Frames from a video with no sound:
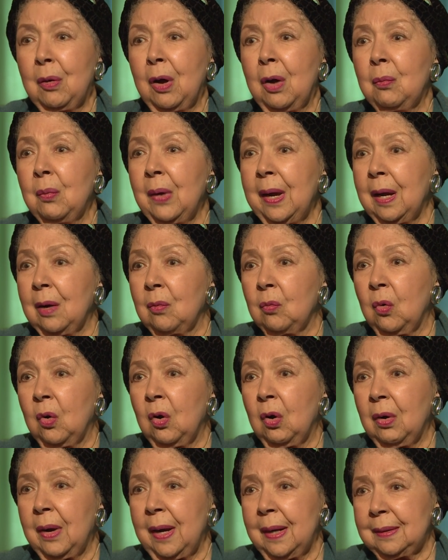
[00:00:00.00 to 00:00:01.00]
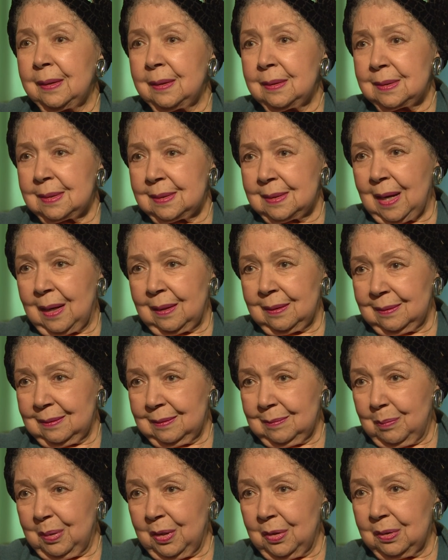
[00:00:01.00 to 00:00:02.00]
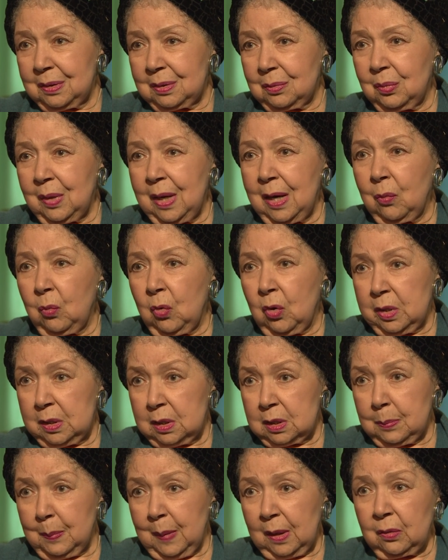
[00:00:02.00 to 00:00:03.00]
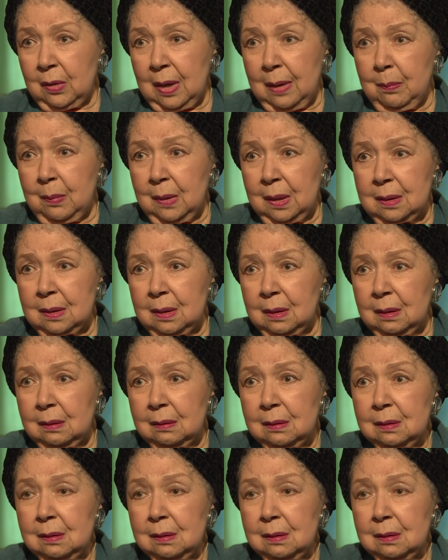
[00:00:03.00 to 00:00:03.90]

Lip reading: away at war and her son both away at war. This is my grandmother.